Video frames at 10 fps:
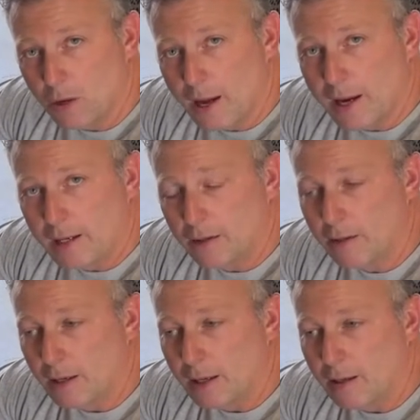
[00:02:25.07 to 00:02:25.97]
laying
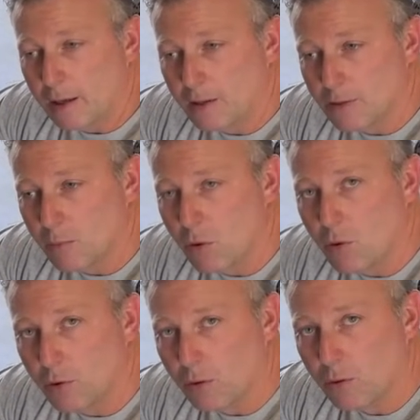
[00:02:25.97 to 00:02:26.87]
and some
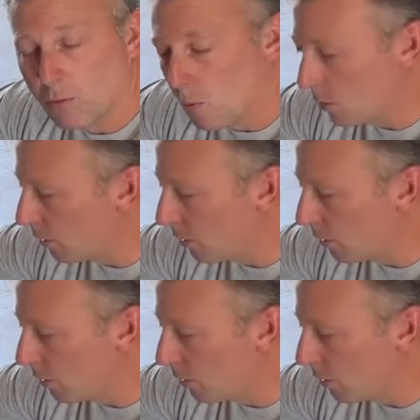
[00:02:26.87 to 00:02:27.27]
older mortar